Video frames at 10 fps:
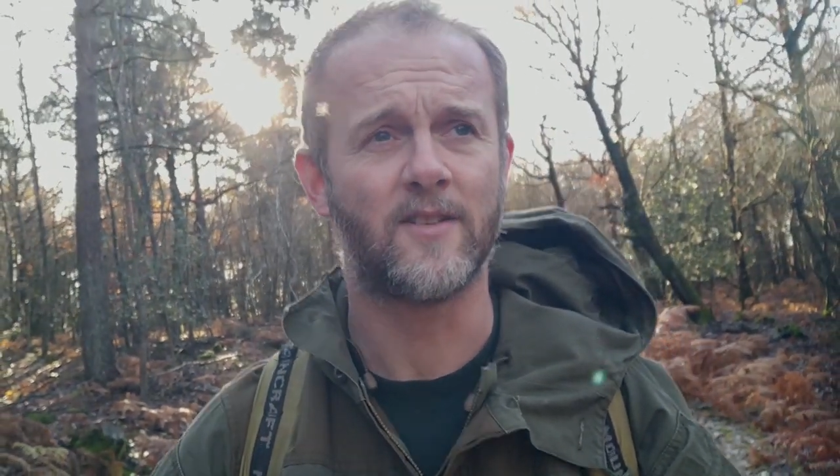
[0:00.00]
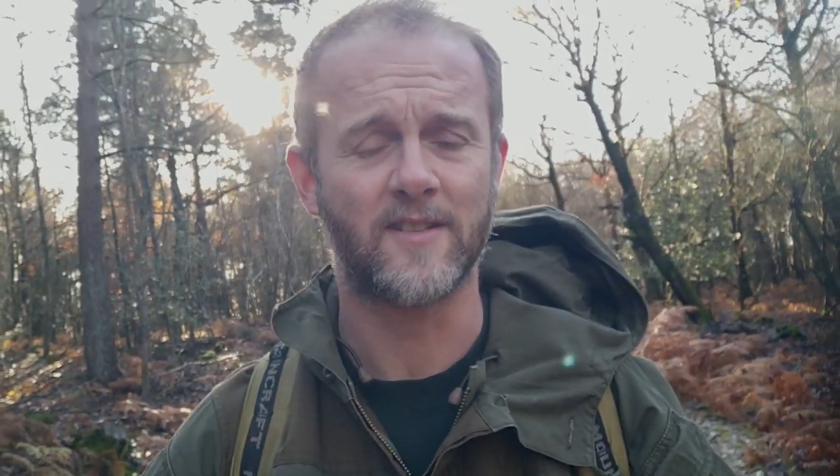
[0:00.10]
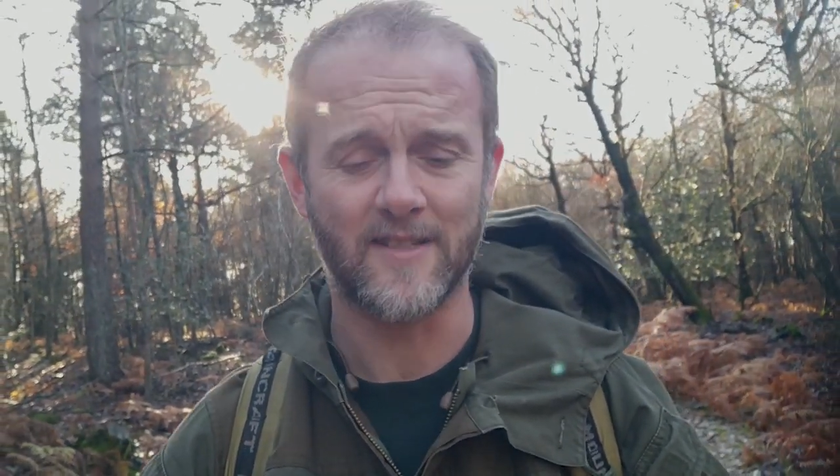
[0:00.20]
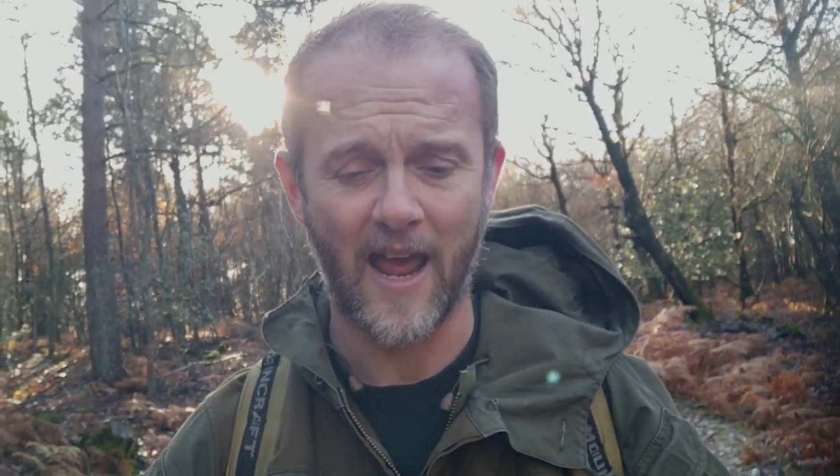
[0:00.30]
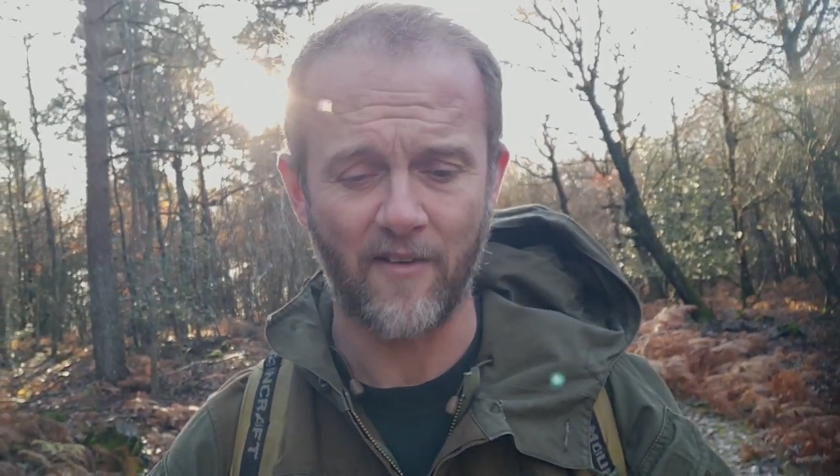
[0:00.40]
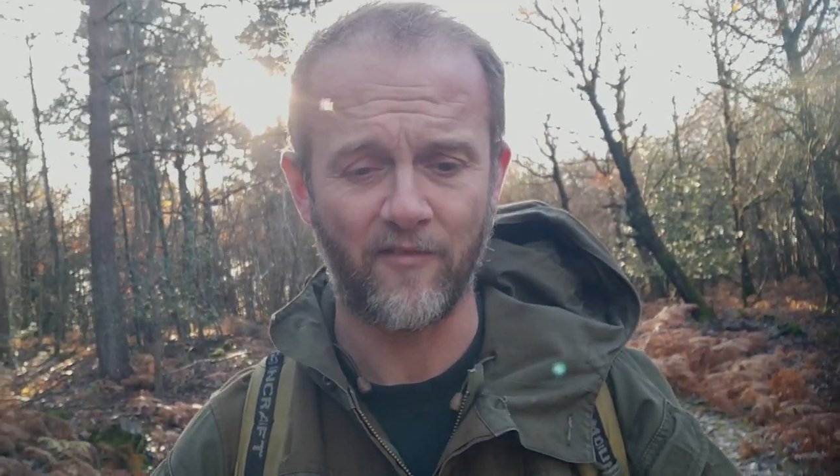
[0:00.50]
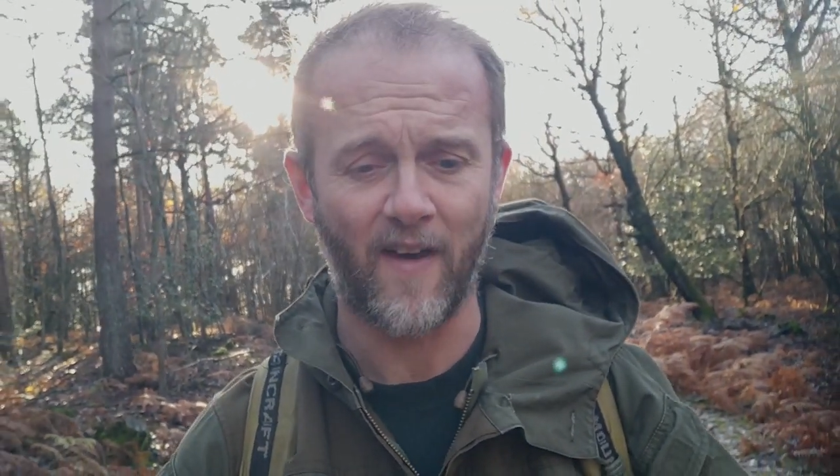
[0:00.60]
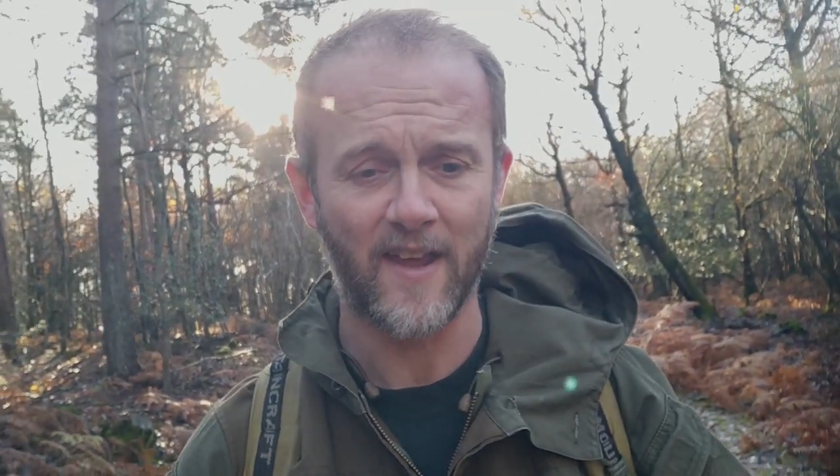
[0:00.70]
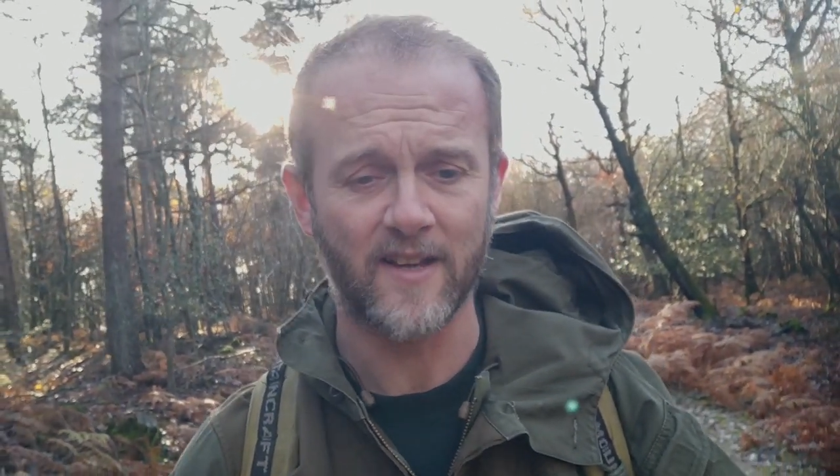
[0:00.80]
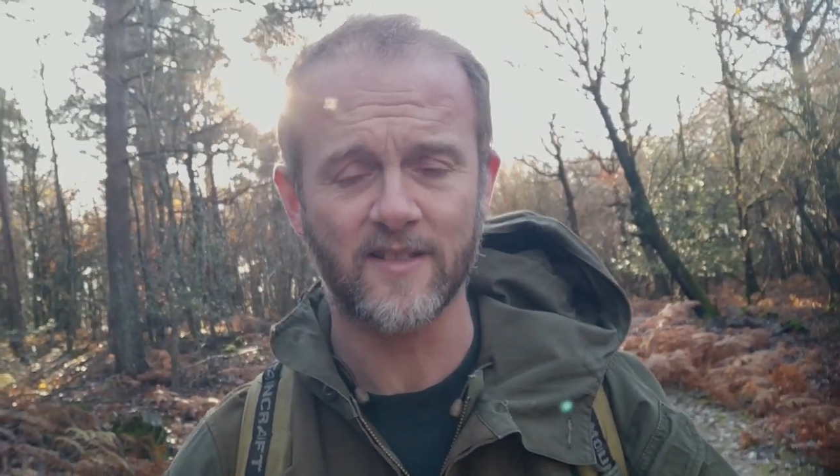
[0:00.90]
to start
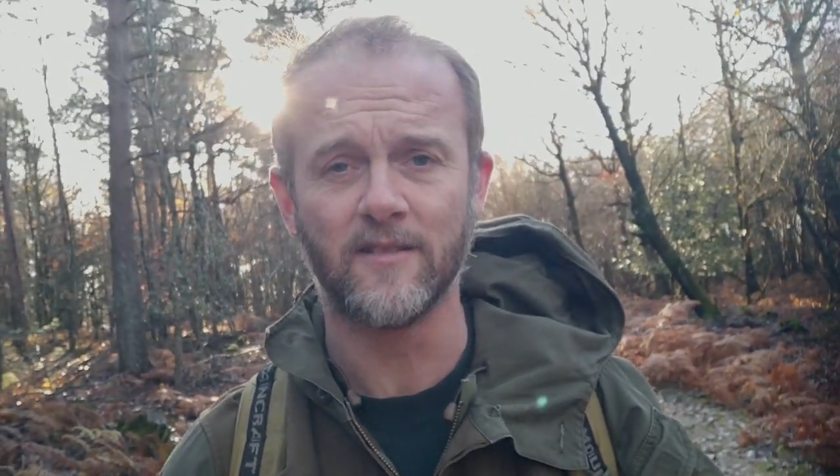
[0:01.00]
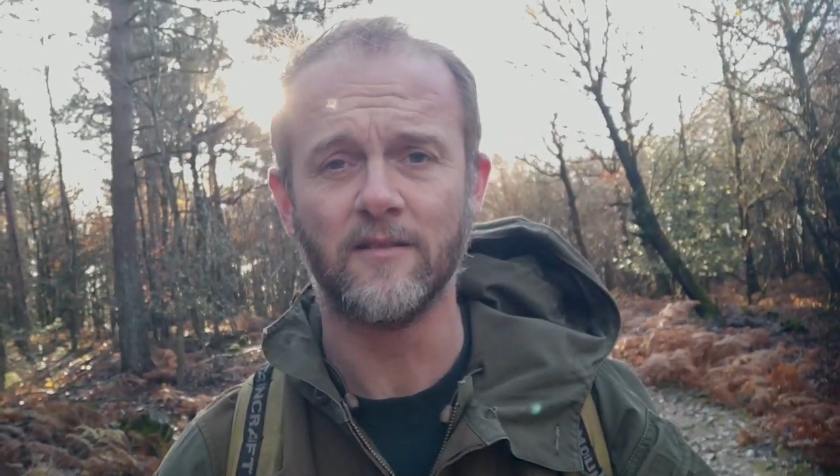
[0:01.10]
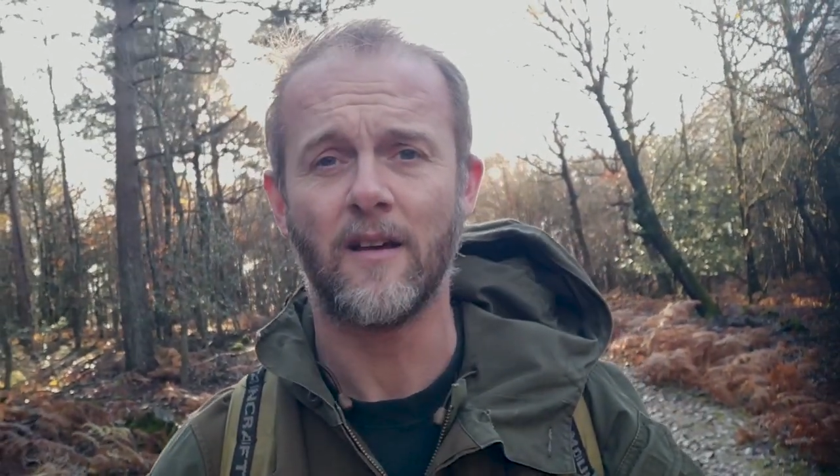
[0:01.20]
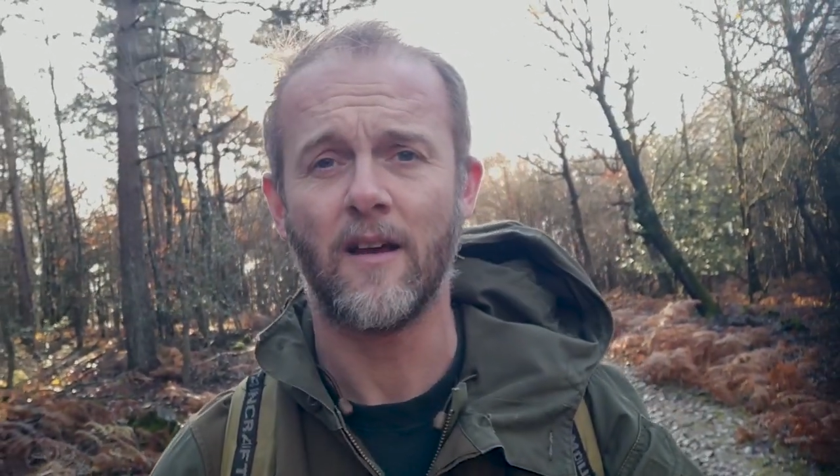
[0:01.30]
fires